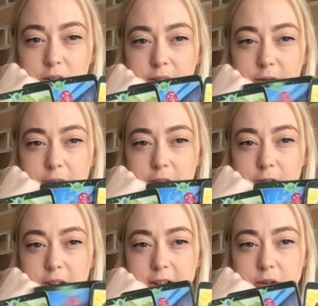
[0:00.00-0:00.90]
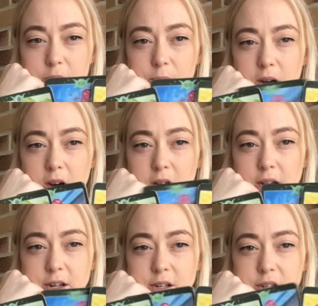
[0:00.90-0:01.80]
I feel like you're
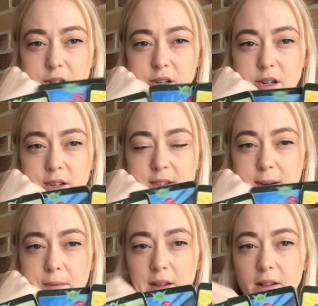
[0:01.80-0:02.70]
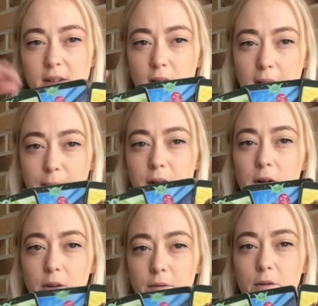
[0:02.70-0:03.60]
behind something that's not happening
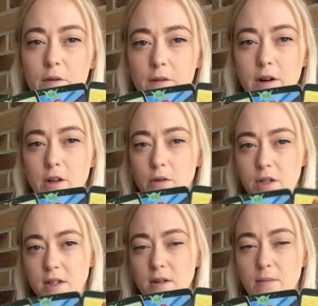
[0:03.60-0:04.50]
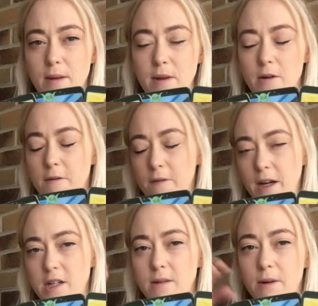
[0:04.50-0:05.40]
on the forefront, and you're just, maybe you're
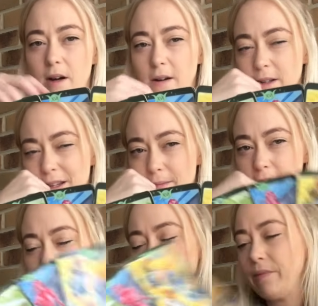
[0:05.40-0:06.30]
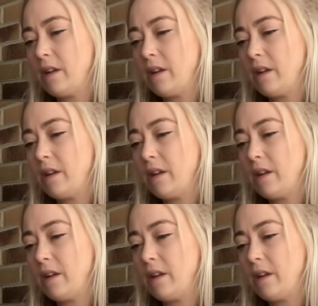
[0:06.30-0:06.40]
affected by it or something.